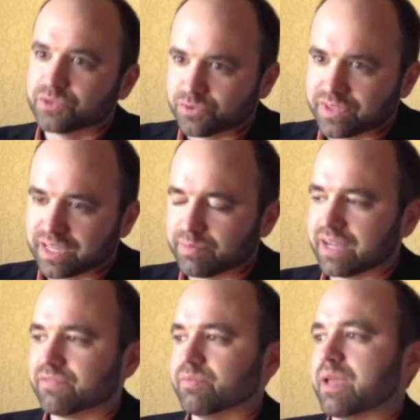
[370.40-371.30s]
So think
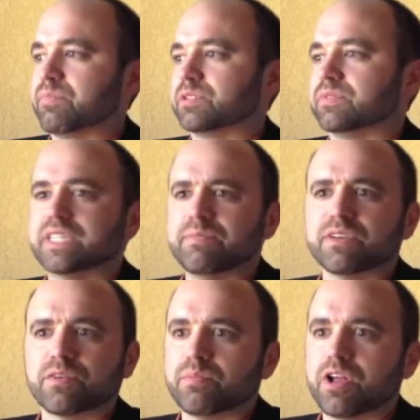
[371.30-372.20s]
about it from that perspective. Same thing
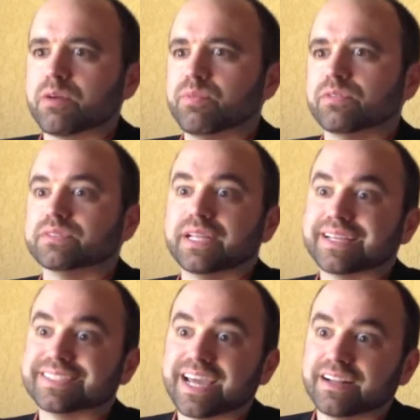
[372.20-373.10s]
for a blog post,
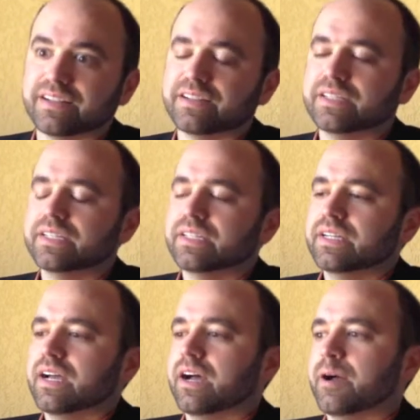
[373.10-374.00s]
like a
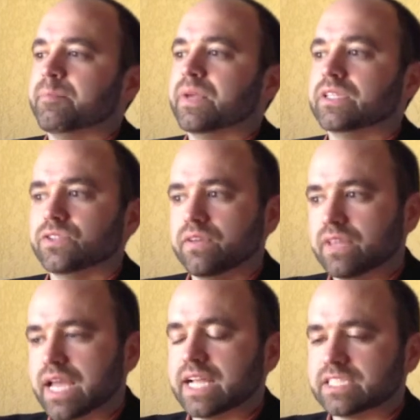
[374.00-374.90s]
title. And so you have
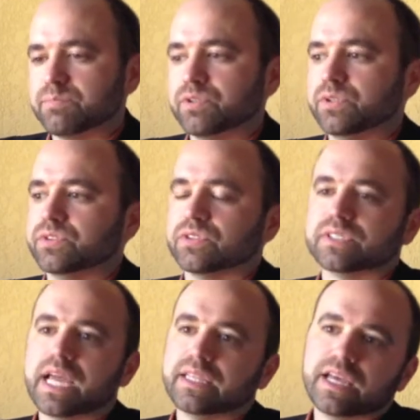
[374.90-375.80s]
the content
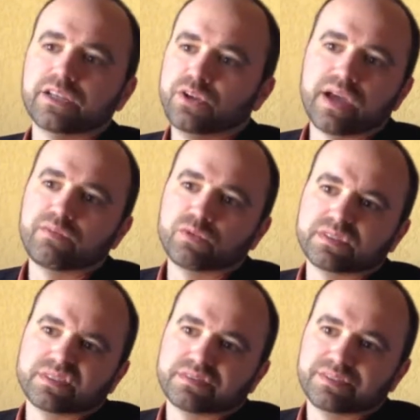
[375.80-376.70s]
producers, and then you have
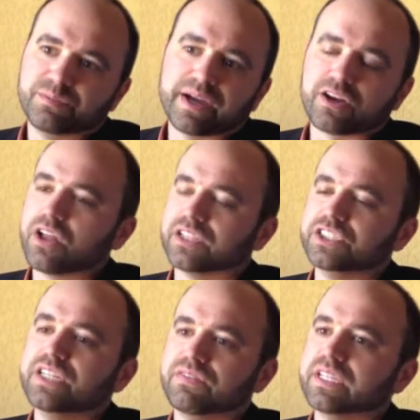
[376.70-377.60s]
what's you might call a
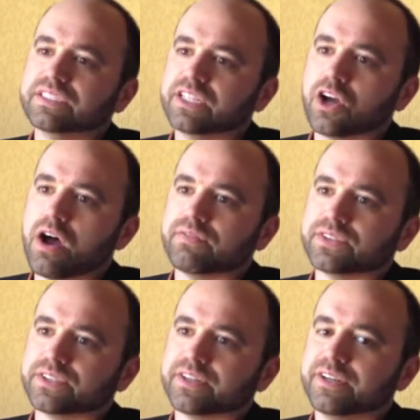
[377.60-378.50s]
chief listening officer.